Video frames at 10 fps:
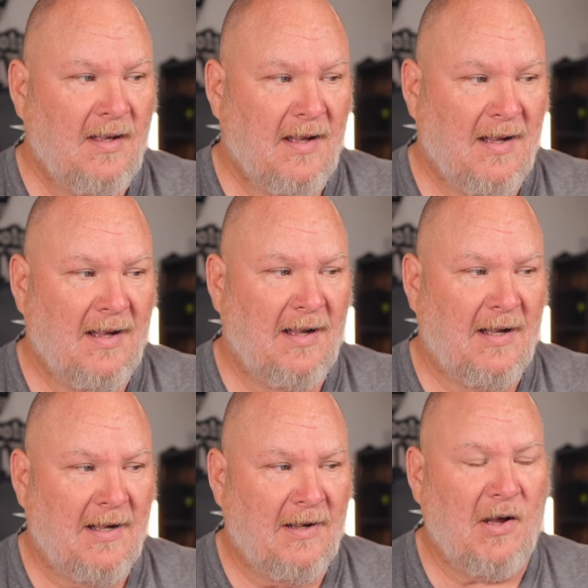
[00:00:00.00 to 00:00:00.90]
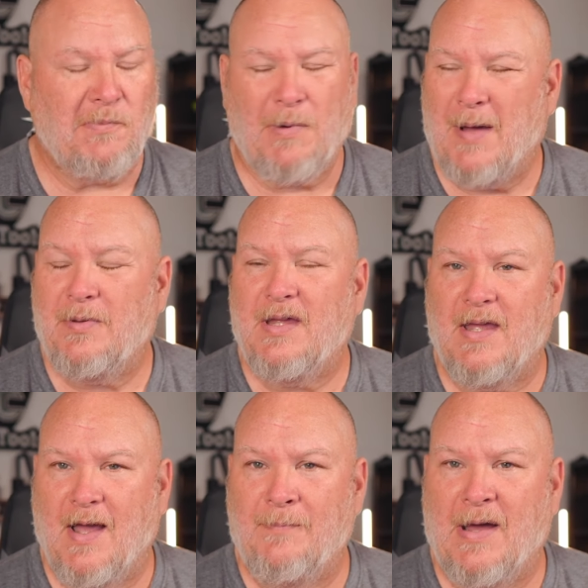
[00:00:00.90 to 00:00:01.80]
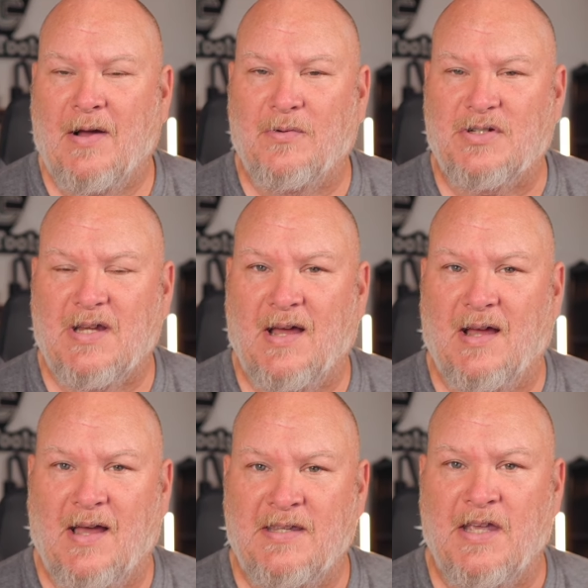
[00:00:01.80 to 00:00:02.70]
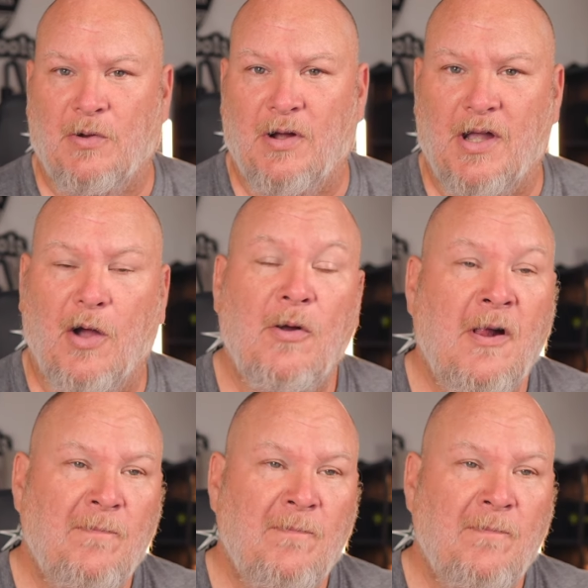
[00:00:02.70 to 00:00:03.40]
probably about a year ago.